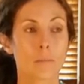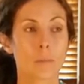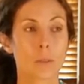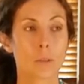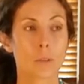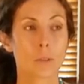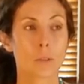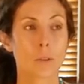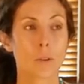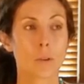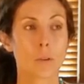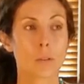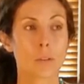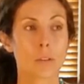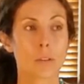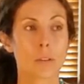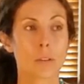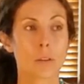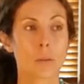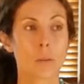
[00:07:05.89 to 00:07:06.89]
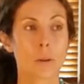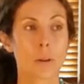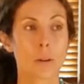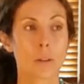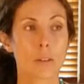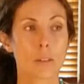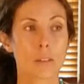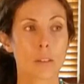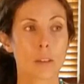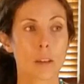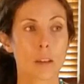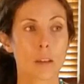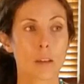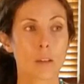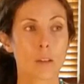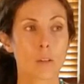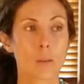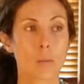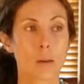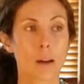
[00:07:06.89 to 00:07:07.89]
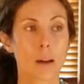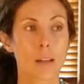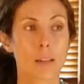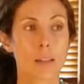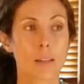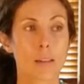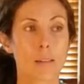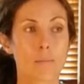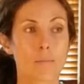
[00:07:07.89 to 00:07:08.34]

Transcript: So noticing the awareness again in your body.